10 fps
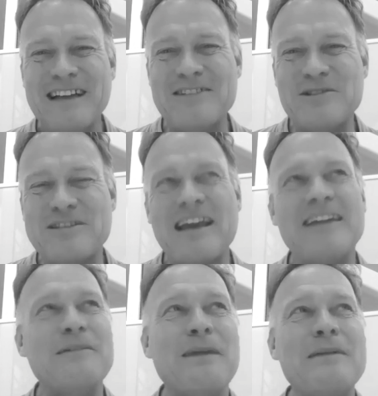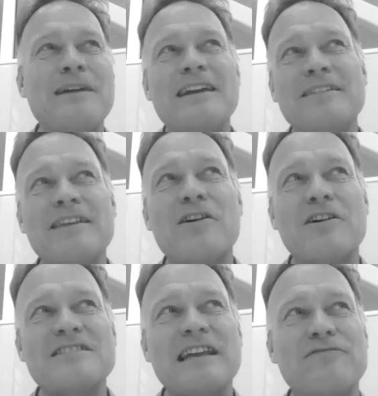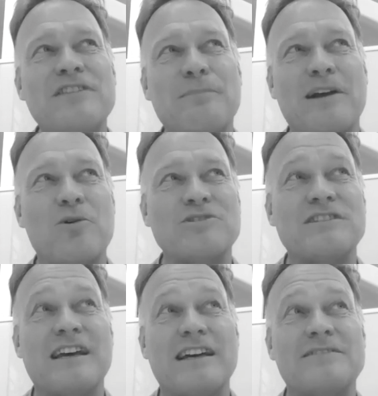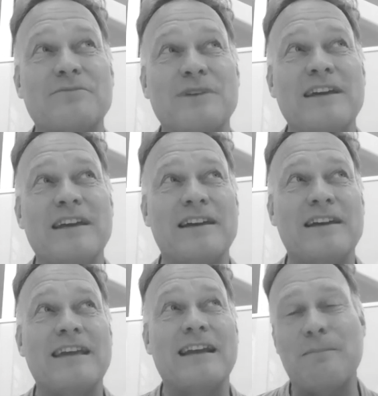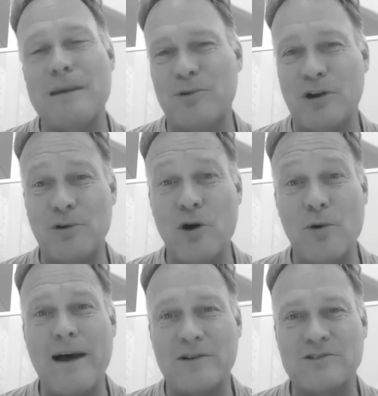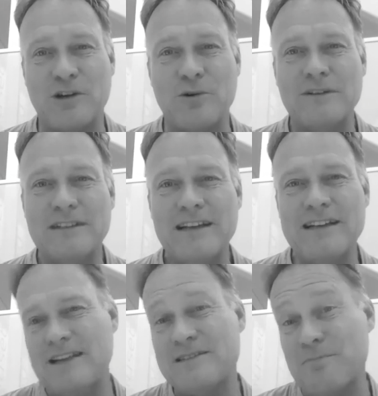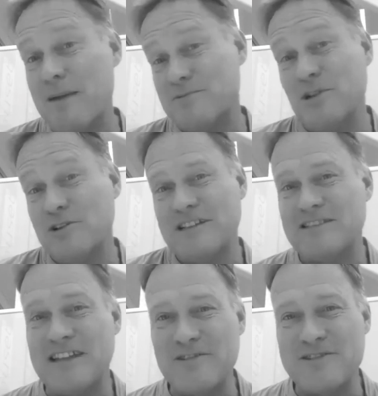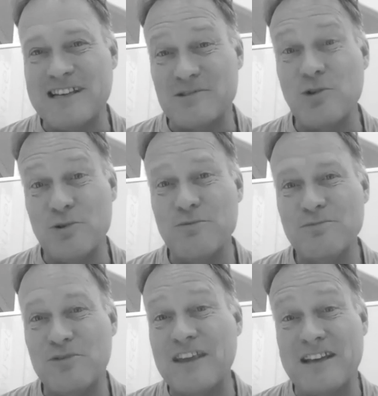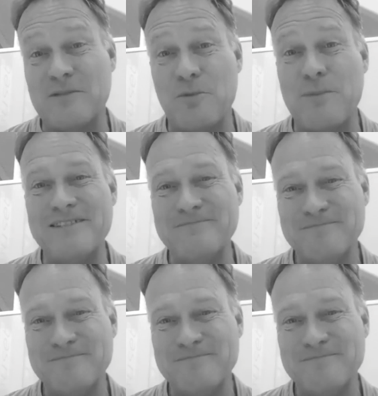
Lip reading: as you said, maybe there are safety precautions that we deadly people don't know about. So it's perhaps not as dangerous as you think it would be.